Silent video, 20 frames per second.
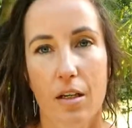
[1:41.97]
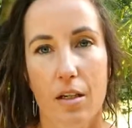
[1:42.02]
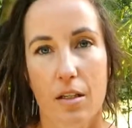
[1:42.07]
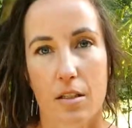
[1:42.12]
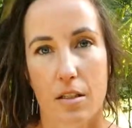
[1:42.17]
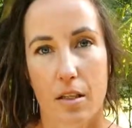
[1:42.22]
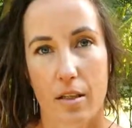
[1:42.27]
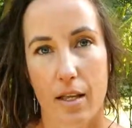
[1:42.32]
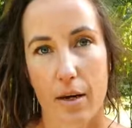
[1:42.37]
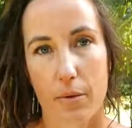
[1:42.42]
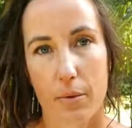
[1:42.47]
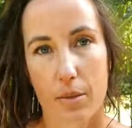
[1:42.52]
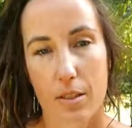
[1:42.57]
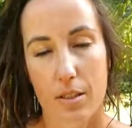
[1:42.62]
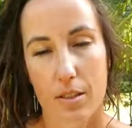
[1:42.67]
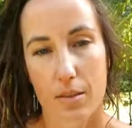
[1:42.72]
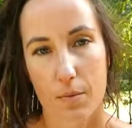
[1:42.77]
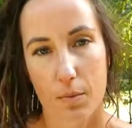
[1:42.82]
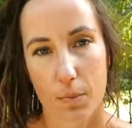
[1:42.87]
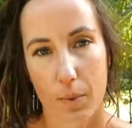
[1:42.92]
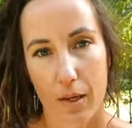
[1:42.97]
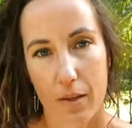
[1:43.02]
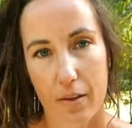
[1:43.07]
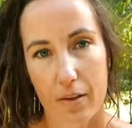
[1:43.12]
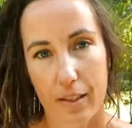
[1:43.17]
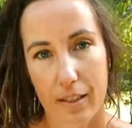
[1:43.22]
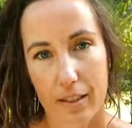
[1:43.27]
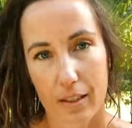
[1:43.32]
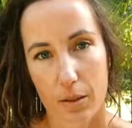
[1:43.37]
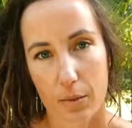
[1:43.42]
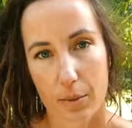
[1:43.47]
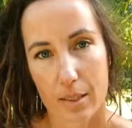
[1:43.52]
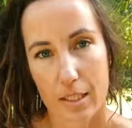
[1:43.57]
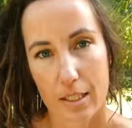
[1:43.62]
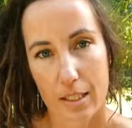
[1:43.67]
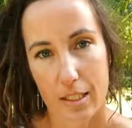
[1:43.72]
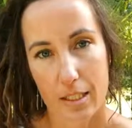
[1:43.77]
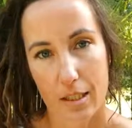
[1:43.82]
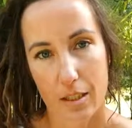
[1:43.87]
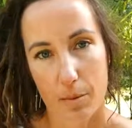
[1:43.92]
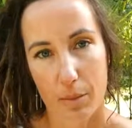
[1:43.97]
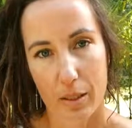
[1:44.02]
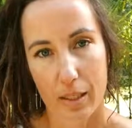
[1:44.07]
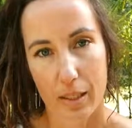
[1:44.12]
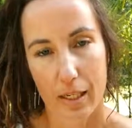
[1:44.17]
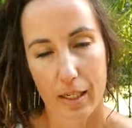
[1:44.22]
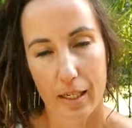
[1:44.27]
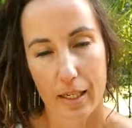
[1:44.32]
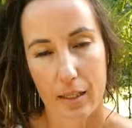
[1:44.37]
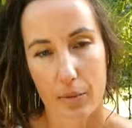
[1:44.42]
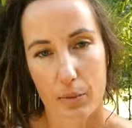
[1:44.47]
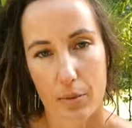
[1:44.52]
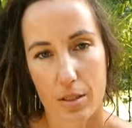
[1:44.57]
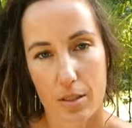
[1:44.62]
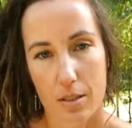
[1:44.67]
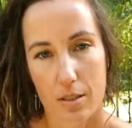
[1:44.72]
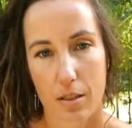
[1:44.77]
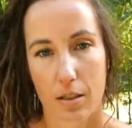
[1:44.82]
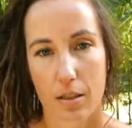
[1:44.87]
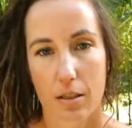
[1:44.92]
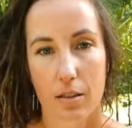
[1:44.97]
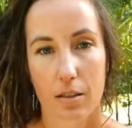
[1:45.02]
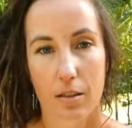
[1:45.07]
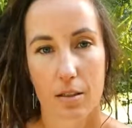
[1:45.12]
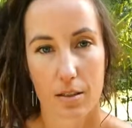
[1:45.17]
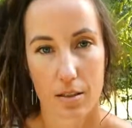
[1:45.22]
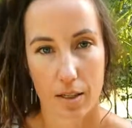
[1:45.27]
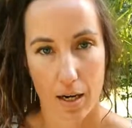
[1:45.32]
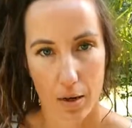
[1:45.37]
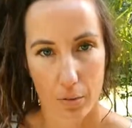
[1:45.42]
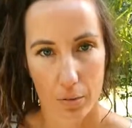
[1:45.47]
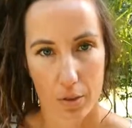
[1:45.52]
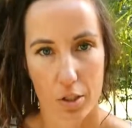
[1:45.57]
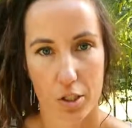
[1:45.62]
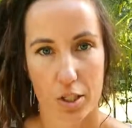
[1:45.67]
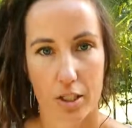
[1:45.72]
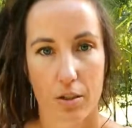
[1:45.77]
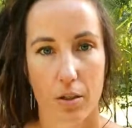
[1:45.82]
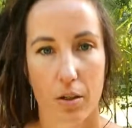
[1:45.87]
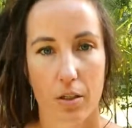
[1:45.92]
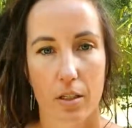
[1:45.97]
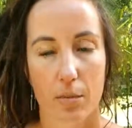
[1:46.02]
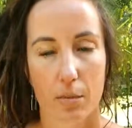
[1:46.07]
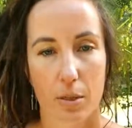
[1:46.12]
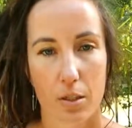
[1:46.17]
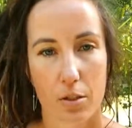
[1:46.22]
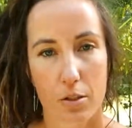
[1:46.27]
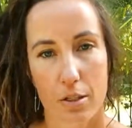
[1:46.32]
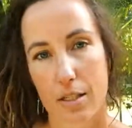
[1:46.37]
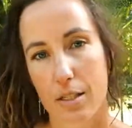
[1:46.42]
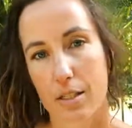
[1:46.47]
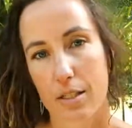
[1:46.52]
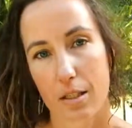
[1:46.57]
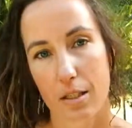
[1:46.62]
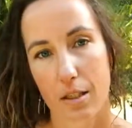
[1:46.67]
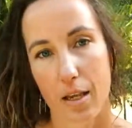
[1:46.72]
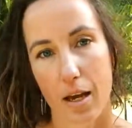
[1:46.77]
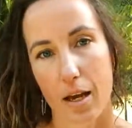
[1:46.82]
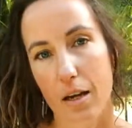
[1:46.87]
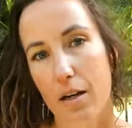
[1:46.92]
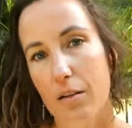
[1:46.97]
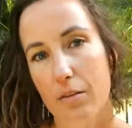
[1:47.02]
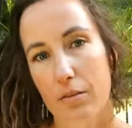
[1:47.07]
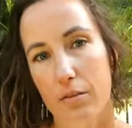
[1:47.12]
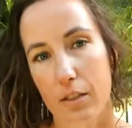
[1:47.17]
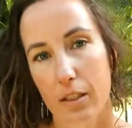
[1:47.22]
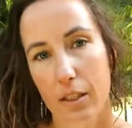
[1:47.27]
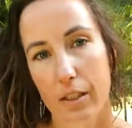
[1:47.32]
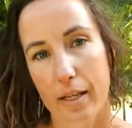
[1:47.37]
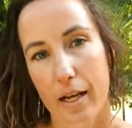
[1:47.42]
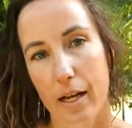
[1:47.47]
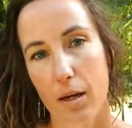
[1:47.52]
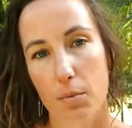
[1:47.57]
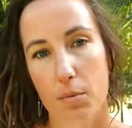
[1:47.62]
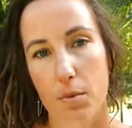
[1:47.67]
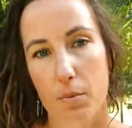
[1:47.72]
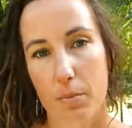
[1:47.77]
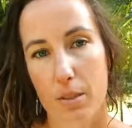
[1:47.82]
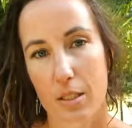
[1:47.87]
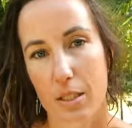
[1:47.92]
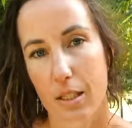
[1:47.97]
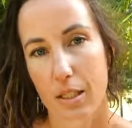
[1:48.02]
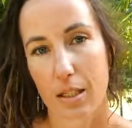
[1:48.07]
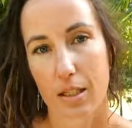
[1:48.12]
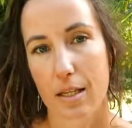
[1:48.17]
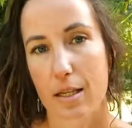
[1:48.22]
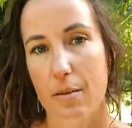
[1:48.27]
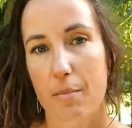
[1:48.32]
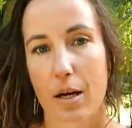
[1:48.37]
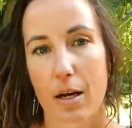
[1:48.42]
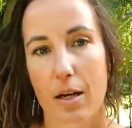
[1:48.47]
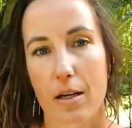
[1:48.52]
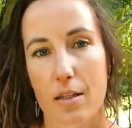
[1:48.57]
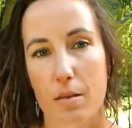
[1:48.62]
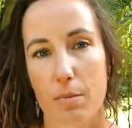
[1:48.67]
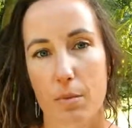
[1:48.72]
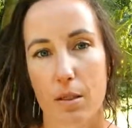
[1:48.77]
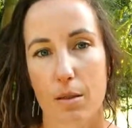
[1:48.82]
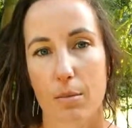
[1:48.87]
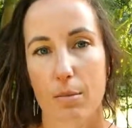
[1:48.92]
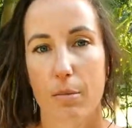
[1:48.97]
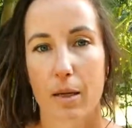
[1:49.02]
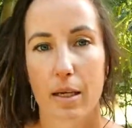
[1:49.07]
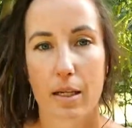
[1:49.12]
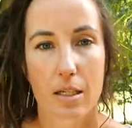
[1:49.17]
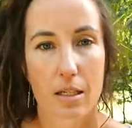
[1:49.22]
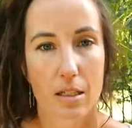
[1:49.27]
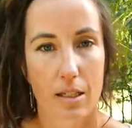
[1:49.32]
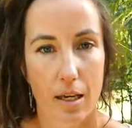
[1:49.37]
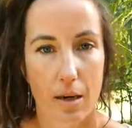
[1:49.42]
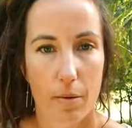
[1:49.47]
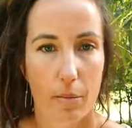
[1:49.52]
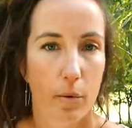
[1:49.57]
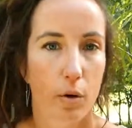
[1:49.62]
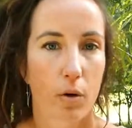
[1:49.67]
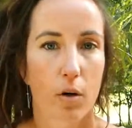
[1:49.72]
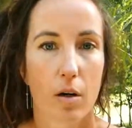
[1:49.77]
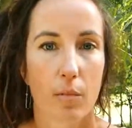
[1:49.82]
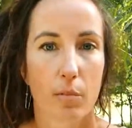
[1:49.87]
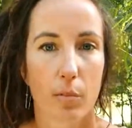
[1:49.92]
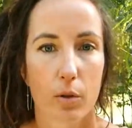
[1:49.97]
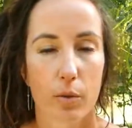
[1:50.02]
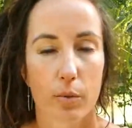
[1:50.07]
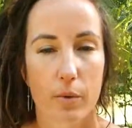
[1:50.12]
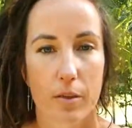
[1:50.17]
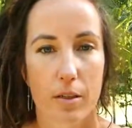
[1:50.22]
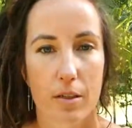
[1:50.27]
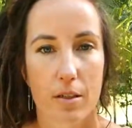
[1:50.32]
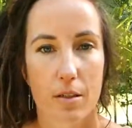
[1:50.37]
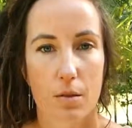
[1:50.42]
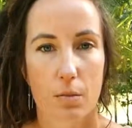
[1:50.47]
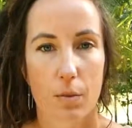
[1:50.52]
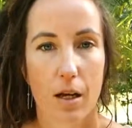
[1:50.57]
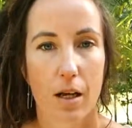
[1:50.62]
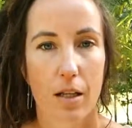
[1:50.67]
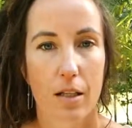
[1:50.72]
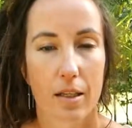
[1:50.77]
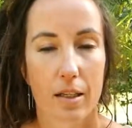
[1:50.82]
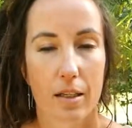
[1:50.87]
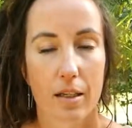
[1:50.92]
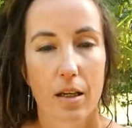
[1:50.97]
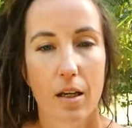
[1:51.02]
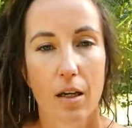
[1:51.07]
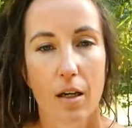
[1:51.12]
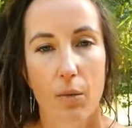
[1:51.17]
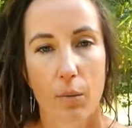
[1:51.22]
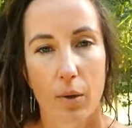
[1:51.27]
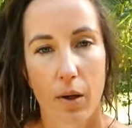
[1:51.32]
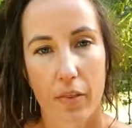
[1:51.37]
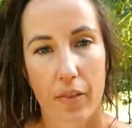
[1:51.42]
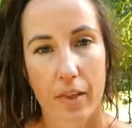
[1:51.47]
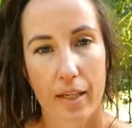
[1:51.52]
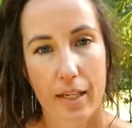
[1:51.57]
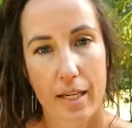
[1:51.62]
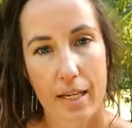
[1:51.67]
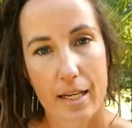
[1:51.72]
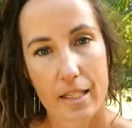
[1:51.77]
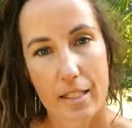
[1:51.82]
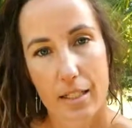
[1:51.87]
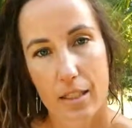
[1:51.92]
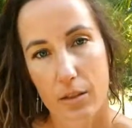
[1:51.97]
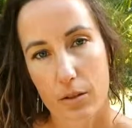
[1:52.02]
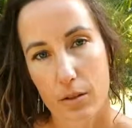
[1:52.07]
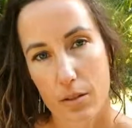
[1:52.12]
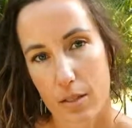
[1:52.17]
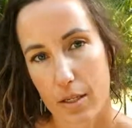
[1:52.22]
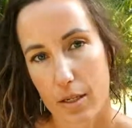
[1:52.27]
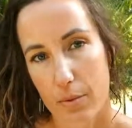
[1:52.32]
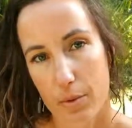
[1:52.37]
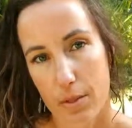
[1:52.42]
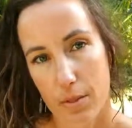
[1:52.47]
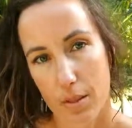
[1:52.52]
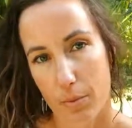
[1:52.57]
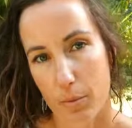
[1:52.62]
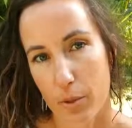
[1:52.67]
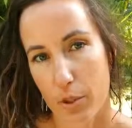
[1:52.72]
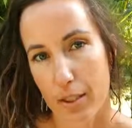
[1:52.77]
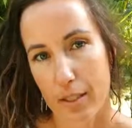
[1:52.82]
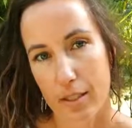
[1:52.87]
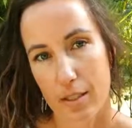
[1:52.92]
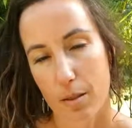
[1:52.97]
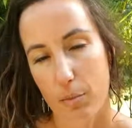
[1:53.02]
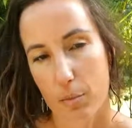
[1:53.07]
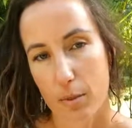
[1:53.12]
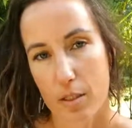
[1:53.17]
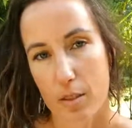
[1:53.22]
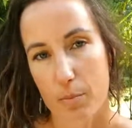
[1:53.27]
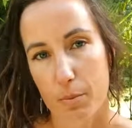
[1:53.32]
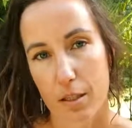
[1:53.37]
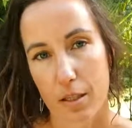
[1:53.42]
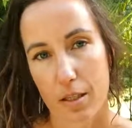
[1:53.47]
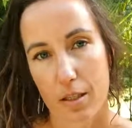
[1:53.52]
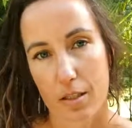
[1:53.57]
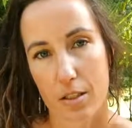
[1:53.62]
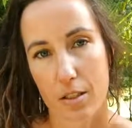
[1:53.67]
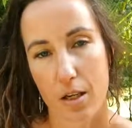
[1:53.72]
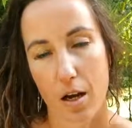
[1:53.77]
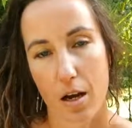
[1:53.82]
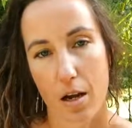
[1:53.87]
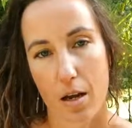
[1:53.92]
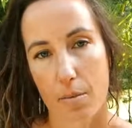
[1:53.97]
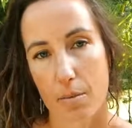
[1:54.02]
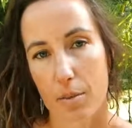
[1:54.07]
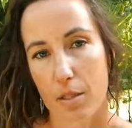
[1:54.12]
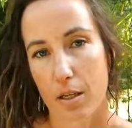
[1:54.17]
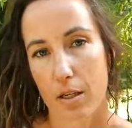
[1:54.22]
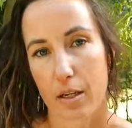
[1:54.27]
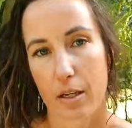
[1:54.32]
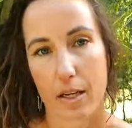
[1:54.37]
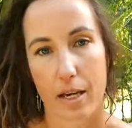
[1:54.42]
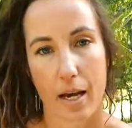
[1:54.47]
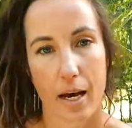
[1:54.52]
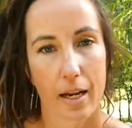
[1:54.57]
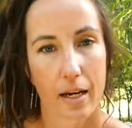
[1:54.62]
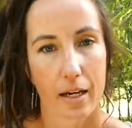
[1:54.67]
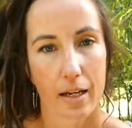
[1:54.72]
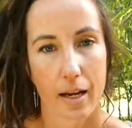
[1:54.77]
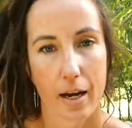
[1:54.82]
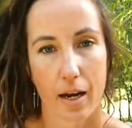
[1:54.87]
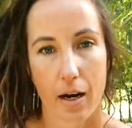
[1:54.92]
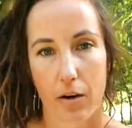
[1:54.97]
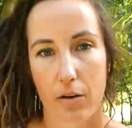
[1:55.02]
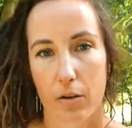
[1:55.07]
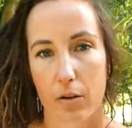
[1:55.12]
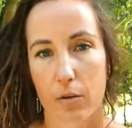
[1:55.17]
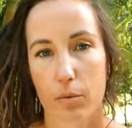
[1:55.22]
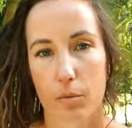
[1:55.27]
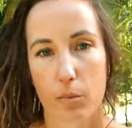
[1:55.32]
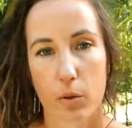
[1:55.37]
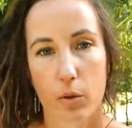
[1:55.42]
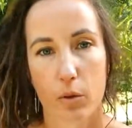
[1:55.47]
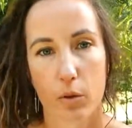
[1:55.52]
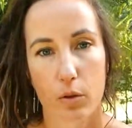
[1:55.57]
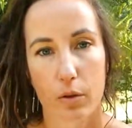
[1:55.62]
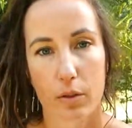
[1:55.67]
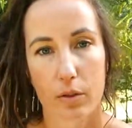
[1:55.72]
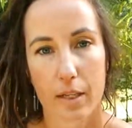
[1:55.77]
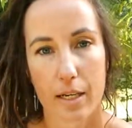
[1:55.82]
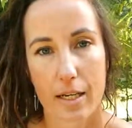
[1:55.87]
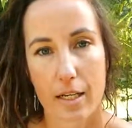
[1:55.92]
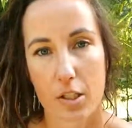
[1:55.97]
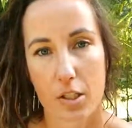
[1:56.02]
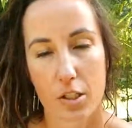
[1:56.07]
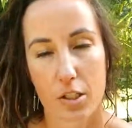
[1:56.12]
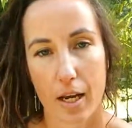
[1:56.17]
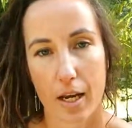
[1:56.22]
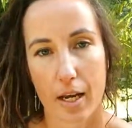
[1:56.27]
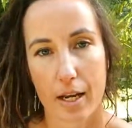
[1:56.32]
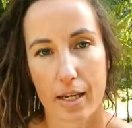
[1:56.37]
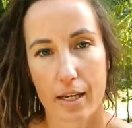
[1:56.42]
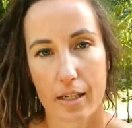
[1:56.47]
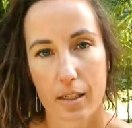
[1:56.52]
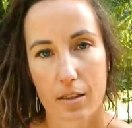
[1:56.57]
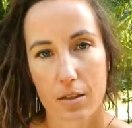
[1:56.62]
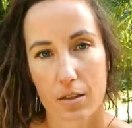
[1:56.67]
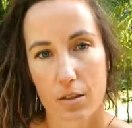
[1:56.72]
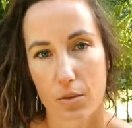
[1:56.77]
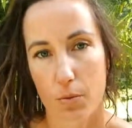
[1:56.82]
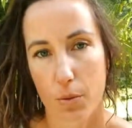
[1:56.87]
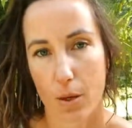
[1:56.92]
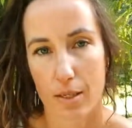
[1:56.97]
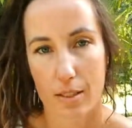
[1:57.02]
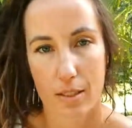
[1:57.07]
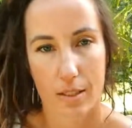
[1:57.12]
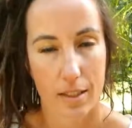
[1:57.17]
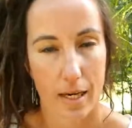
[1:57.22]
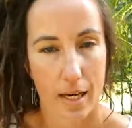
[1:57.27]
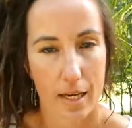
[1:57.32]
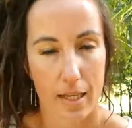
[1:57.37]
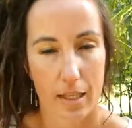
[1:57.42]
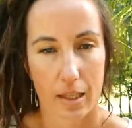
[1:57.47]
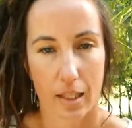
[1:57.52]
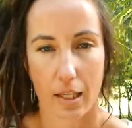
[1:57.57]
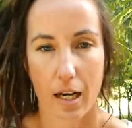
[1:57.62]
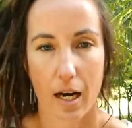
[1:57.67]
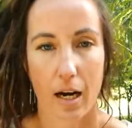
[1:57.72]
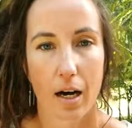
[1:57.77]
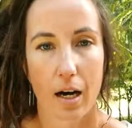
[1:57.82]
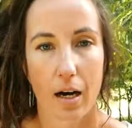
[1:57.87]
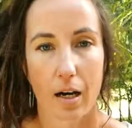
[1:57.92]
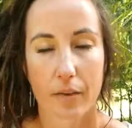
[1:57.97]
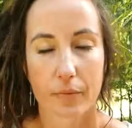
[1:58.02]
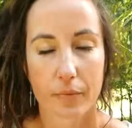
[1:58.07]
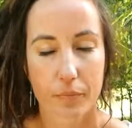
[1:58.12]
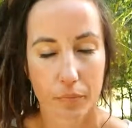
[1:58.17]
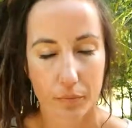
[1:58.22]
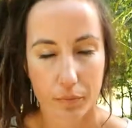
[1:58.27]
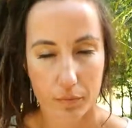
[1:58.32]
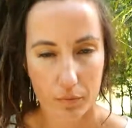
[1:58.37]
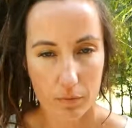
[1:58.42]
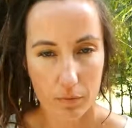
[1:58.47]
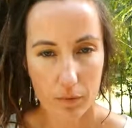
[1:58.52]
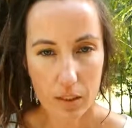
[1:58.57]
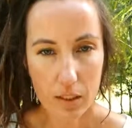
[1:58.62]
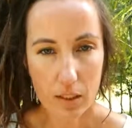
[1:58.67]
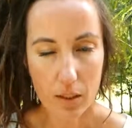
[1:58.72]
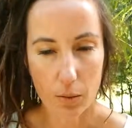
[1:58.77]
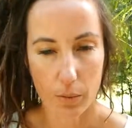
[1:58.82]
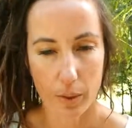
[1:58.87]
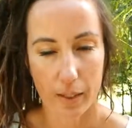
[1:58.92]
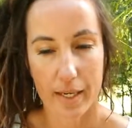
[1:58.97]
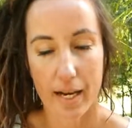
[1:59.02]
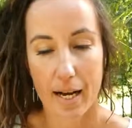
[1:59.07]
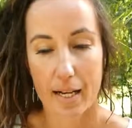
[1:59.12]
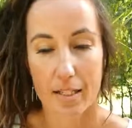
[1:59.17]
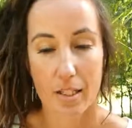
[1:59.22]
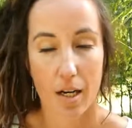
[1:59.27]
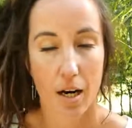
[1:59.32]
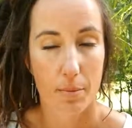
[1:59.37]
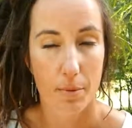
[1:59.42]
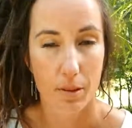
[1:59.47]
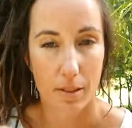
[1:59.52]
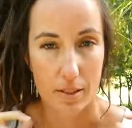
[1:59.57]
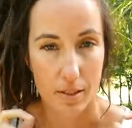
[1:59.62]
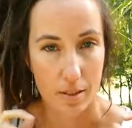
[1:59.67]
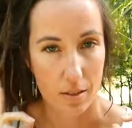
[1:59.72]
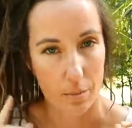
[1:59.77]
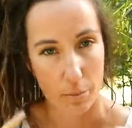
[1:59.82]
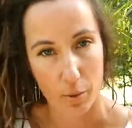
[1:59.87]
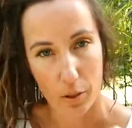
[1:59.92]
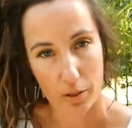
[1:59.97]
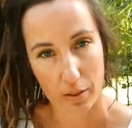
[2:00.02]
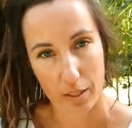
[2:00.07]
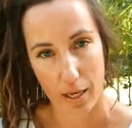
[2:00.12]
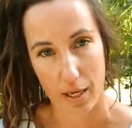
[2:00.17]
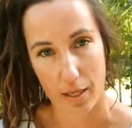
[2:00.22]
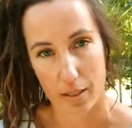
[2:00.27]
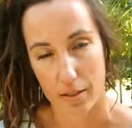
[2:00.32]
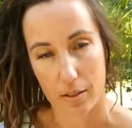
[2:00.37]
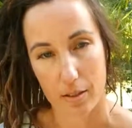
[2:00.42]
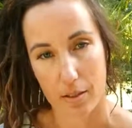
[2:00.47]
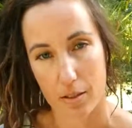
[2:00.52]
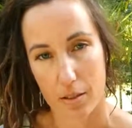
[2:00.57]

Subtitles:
So that was one thing that we did in the beginning, was start watching documentaries, and that really helped particularly my husband Ben to get more on board with it as well. And one thing he did, because he was commuting to Brisbane at the time, so he had an hour or more each day, twice a day in the car, where he had time to listen to podcasts.